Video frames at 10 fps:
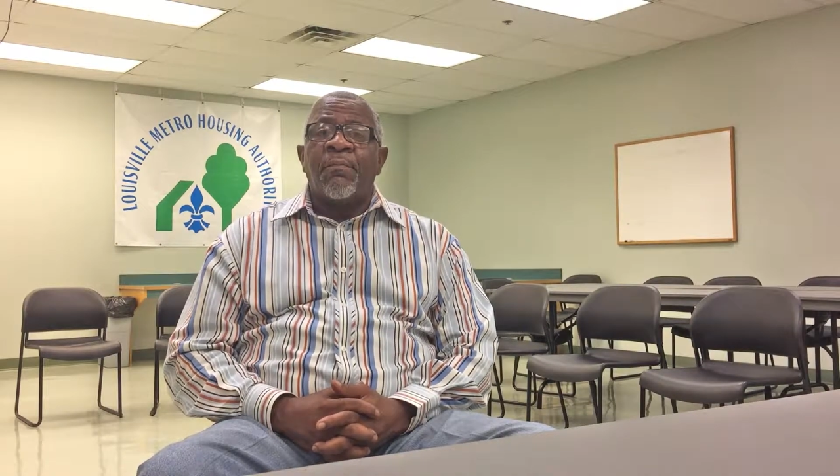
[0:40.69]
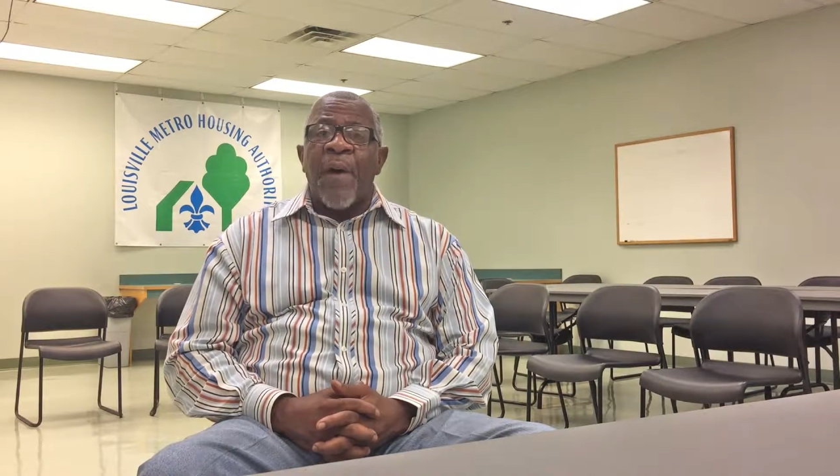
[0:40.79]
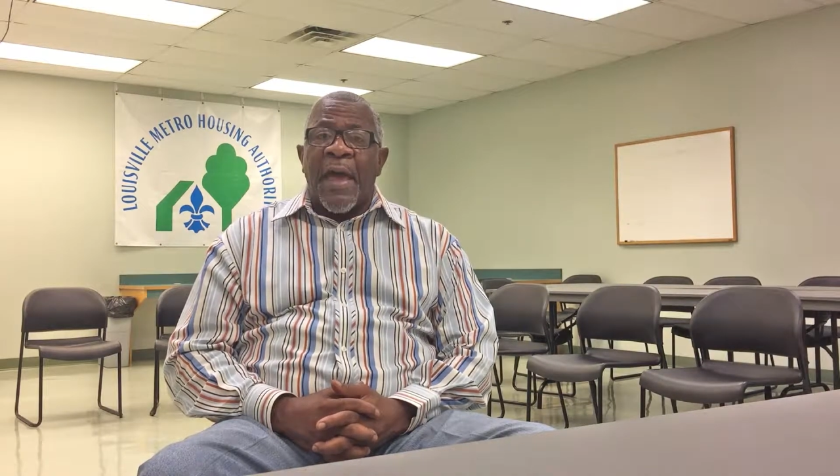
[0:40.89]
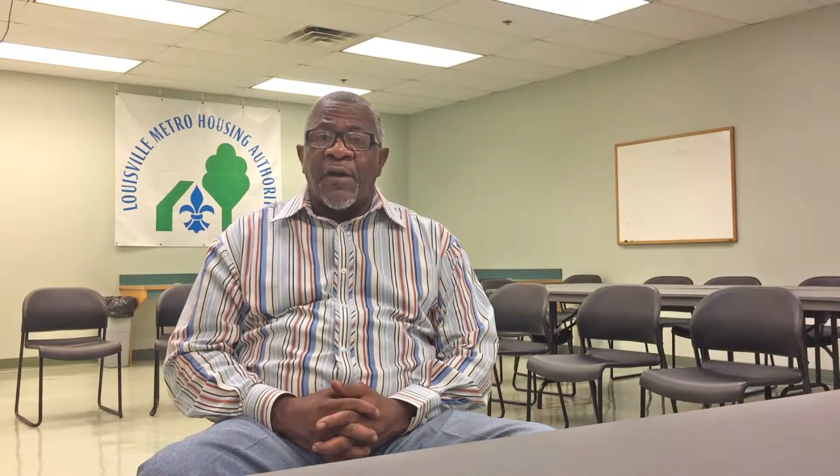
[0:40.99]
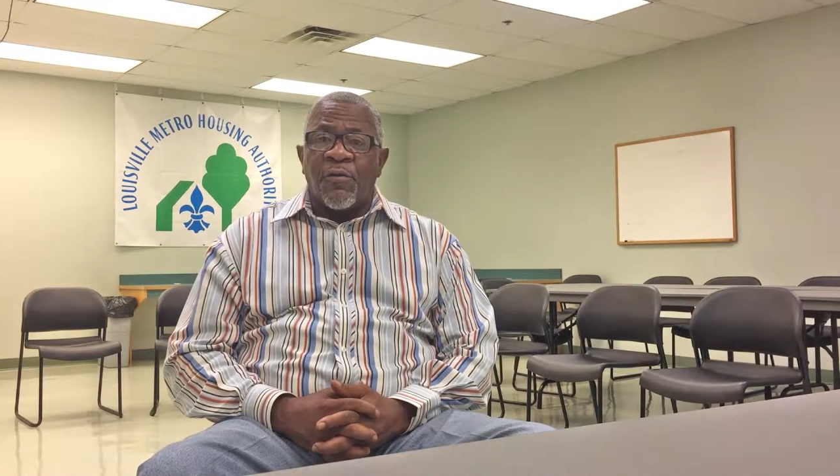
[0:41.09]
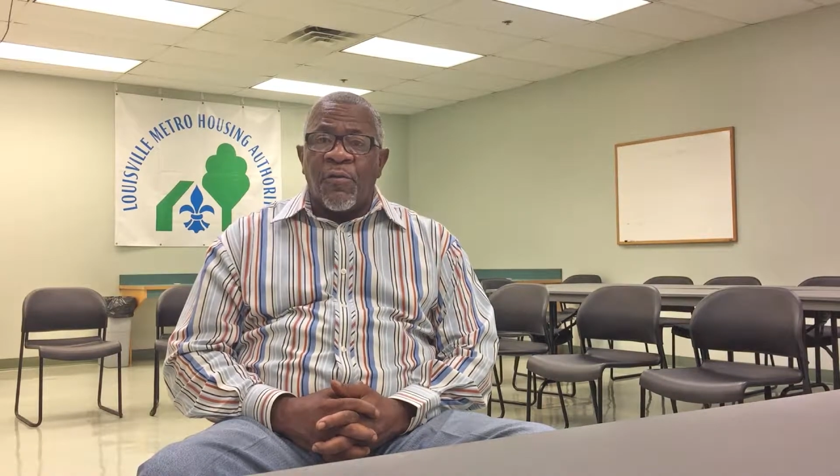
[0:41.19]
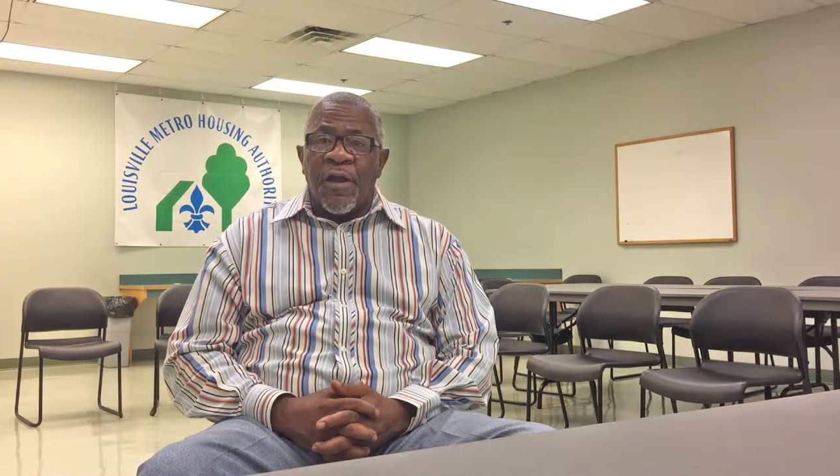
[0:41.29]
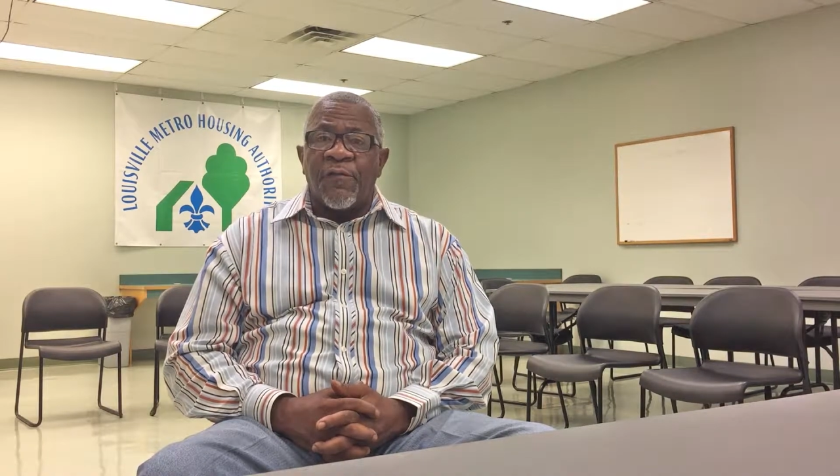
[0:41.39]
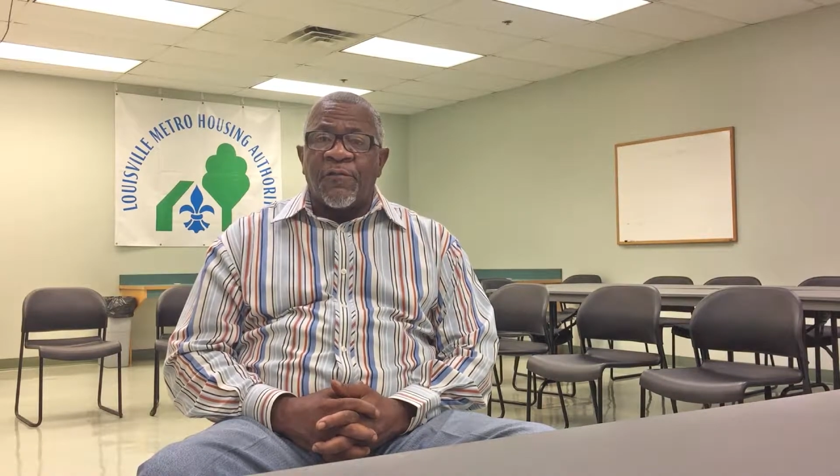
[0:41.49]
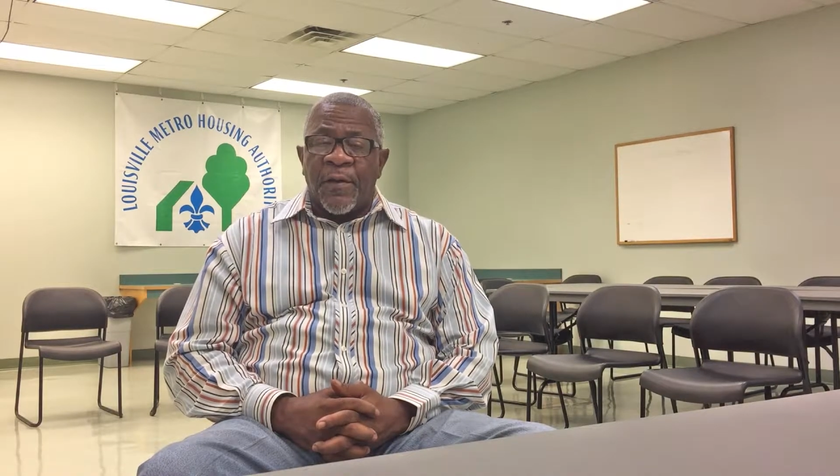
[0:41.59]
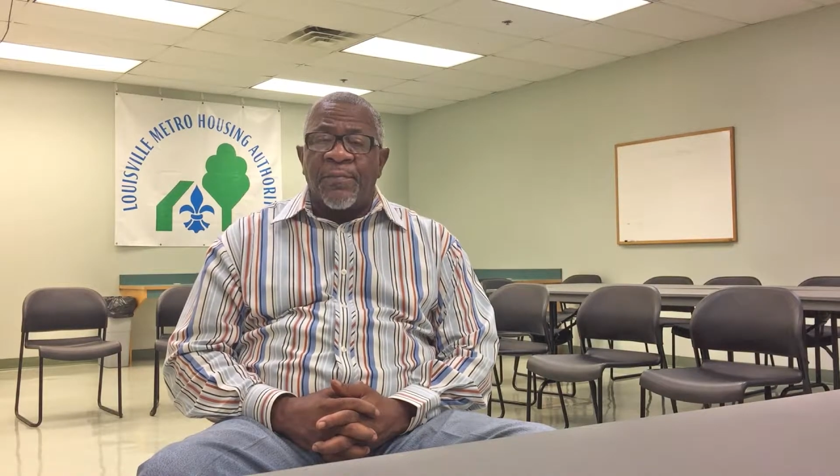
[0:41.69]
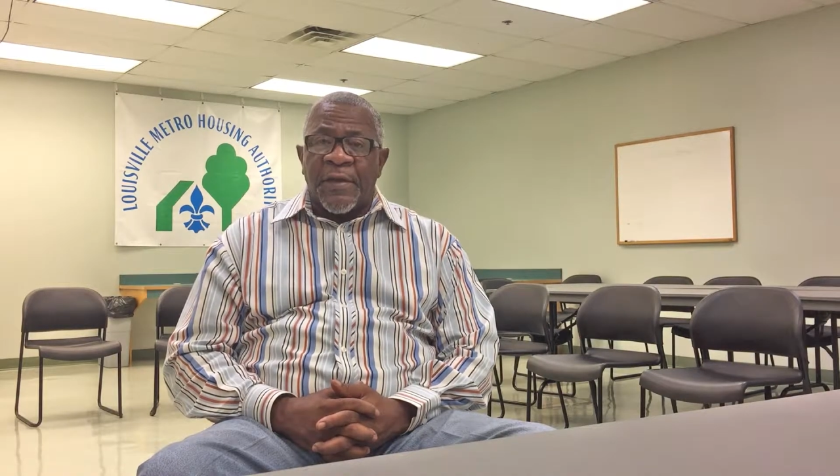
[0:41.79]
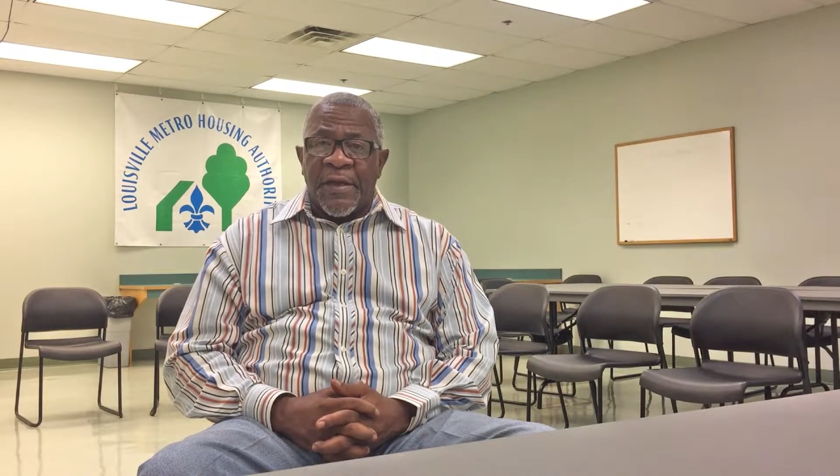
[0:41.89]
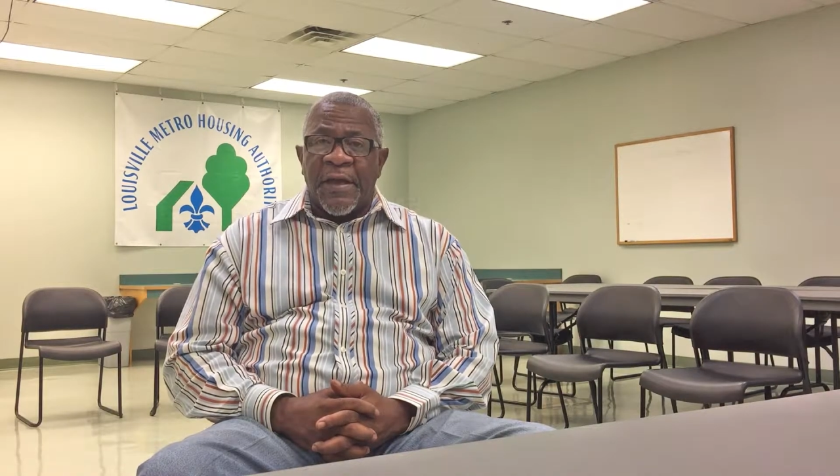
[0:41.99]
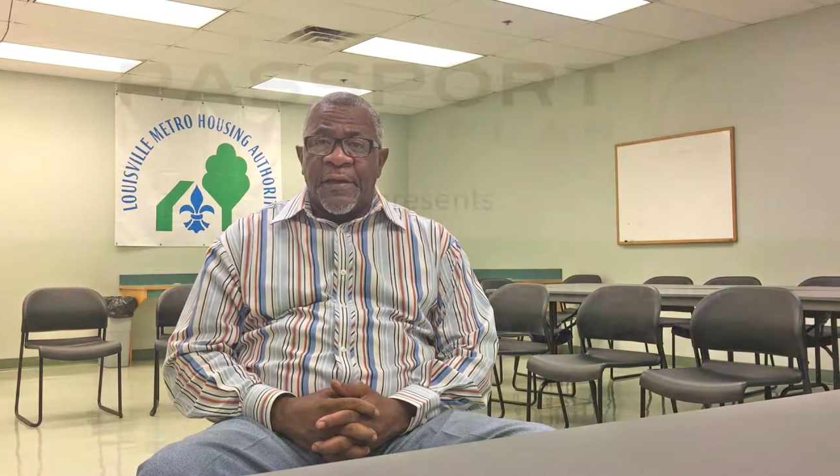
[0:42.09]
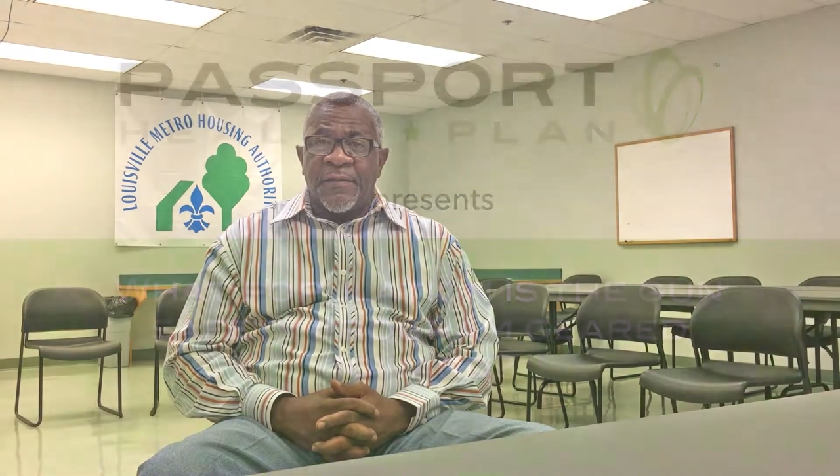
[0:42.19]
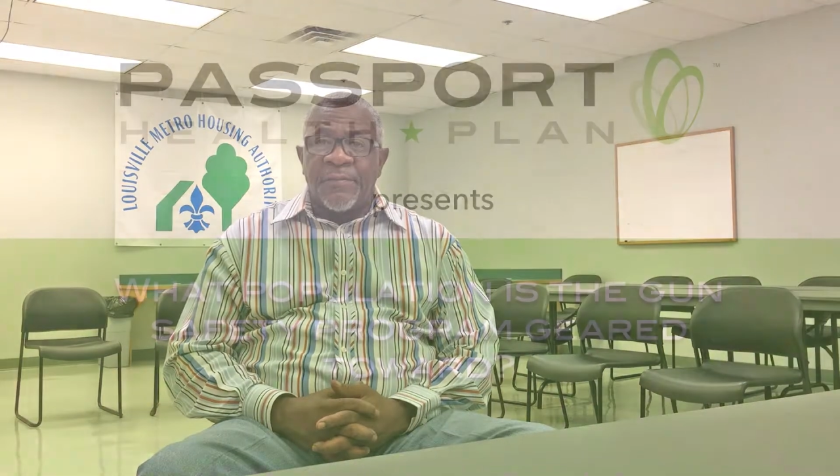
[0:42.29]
back away from the gun.